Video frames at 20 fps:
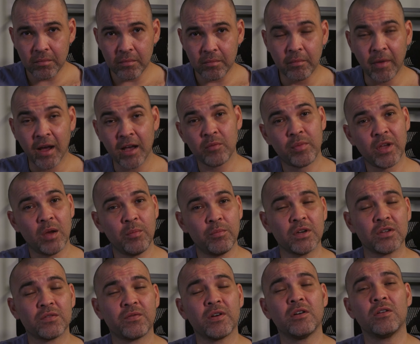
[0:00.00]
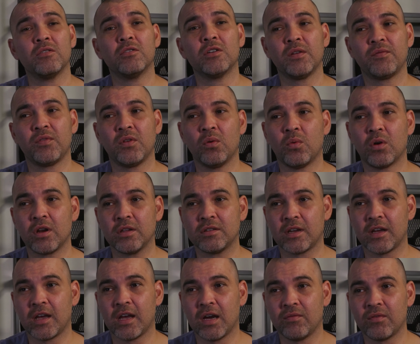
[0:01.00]
Matte paper is very good if you wanted
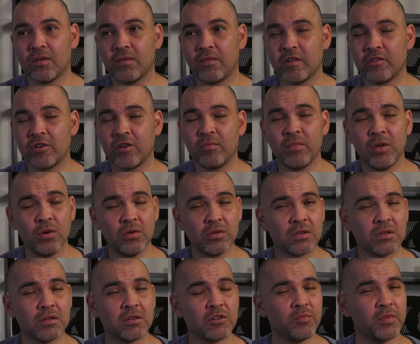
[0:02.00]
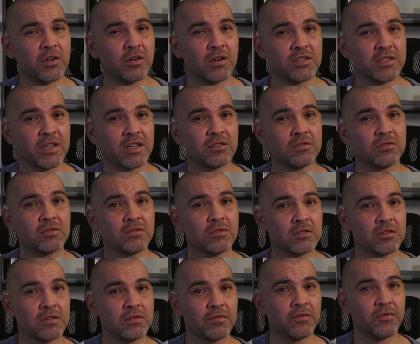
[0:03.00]
to have a very muted look, because that's the
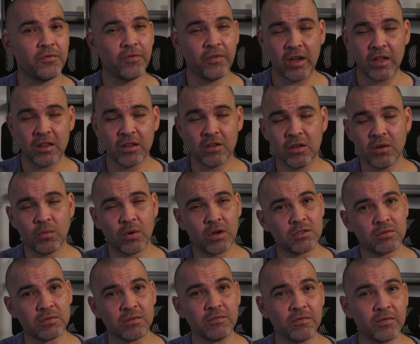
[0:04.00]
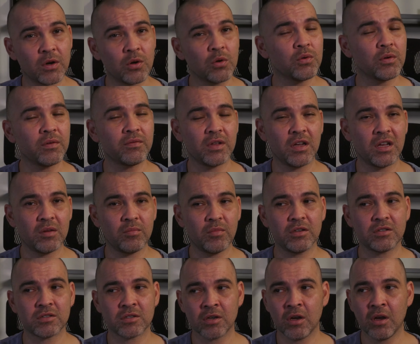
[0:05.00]
sort of feeling you want to invoke with the
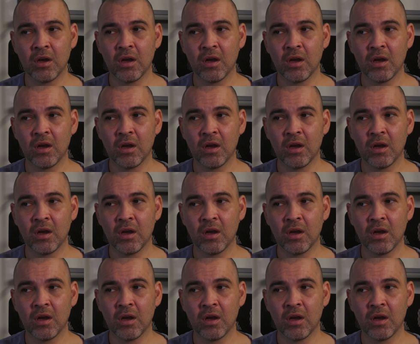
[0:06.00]
image.